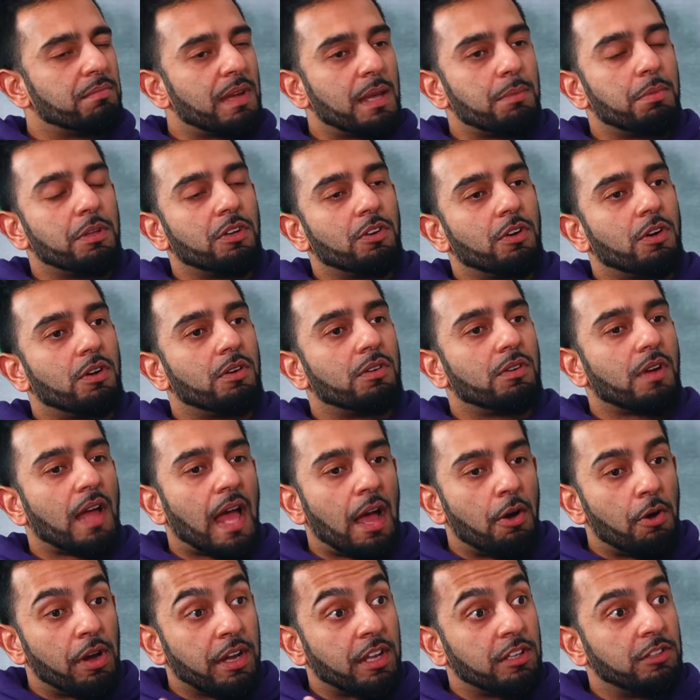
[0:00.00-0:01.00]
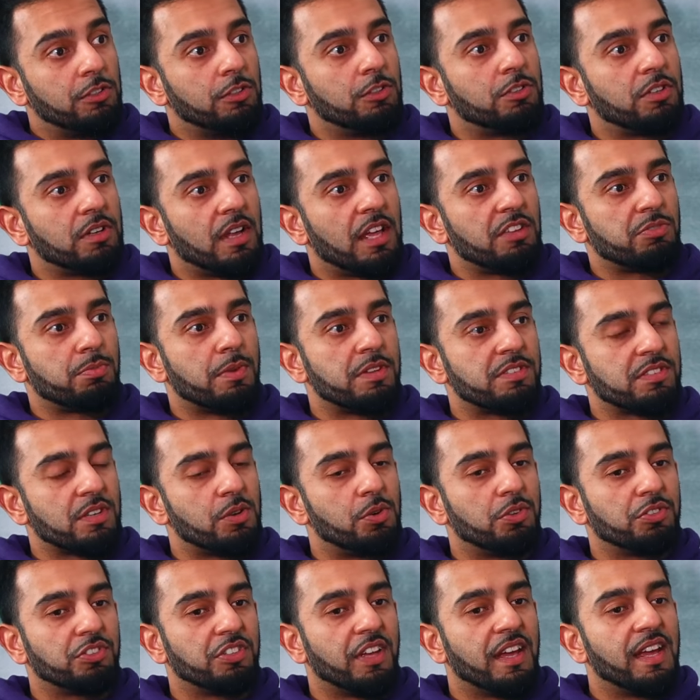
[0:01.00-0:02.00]
Maybe not how I can utilize my
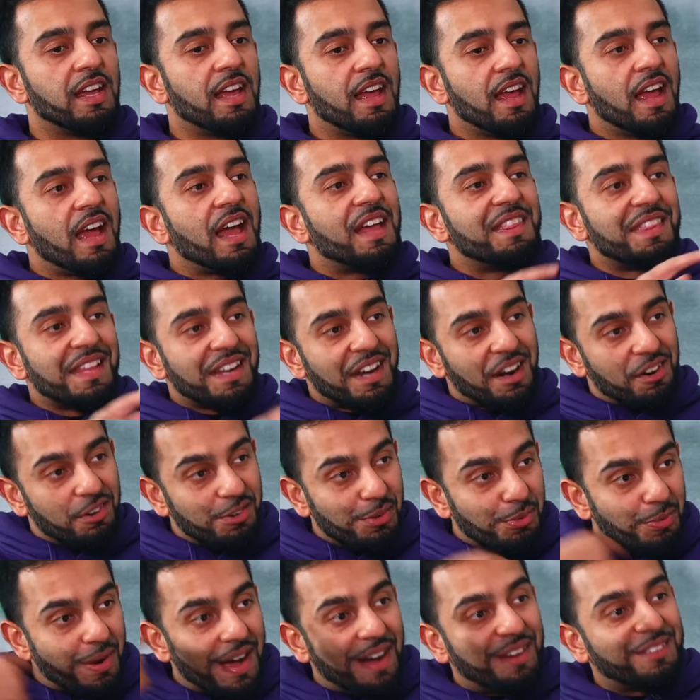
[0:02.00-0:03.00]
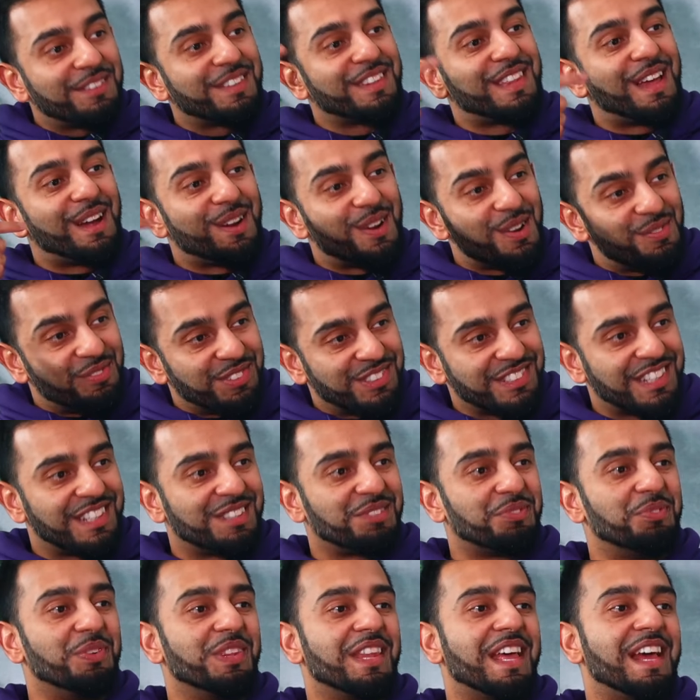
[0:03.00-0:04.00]
skill set. Yes. And then I rewound to that
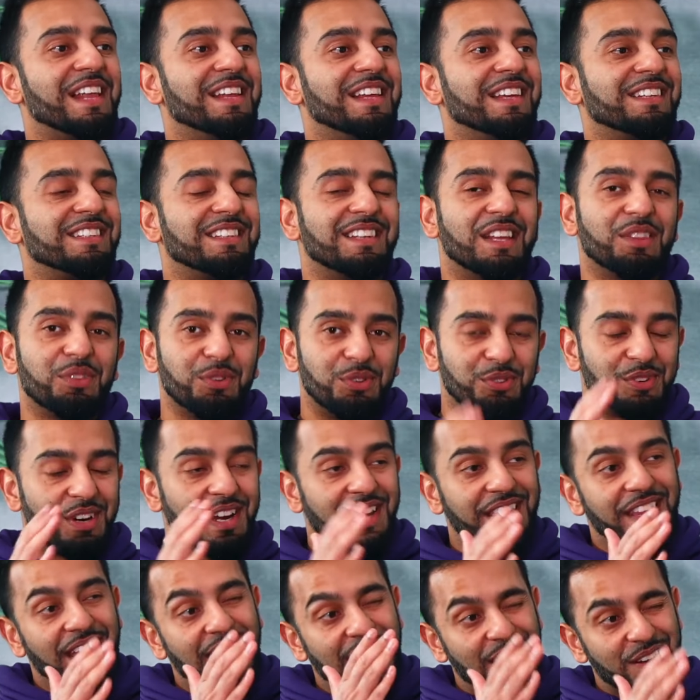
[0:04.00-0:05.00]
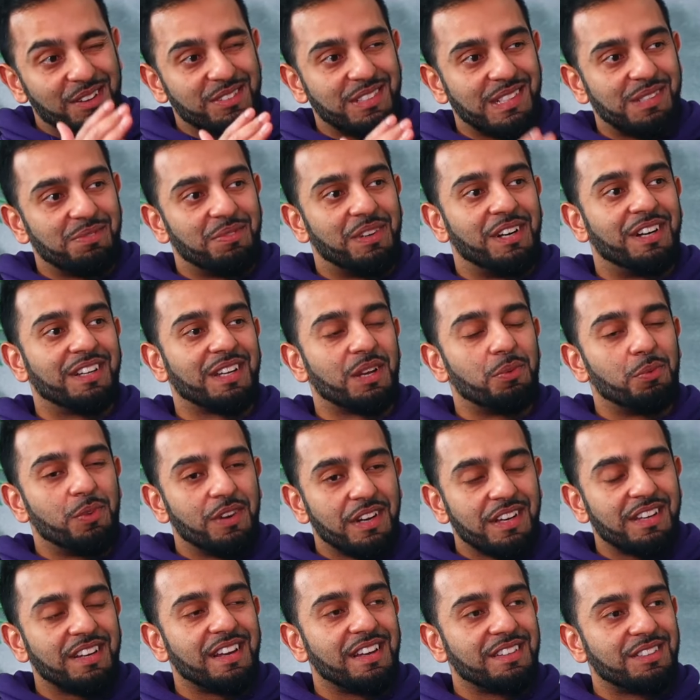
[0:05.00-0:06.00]
conversation with Elliot, and I thought, right, the housing market.
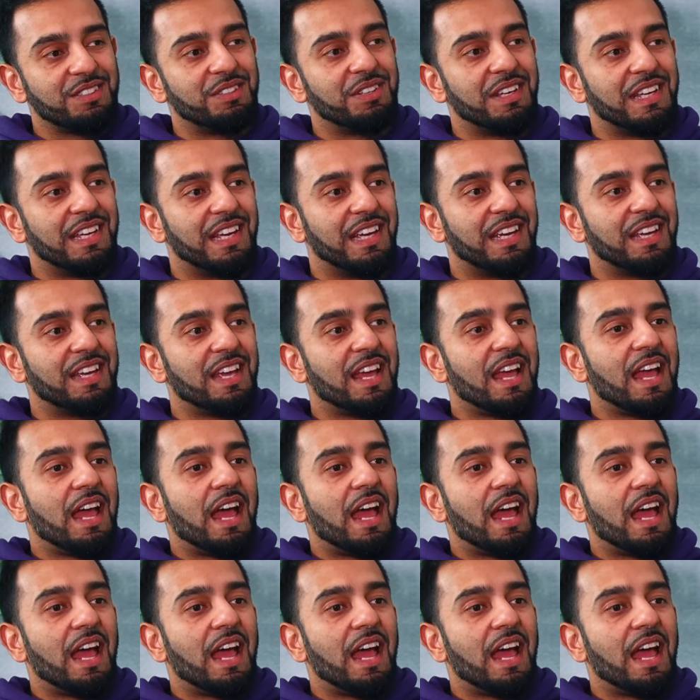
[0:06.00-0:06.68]
What can I do here?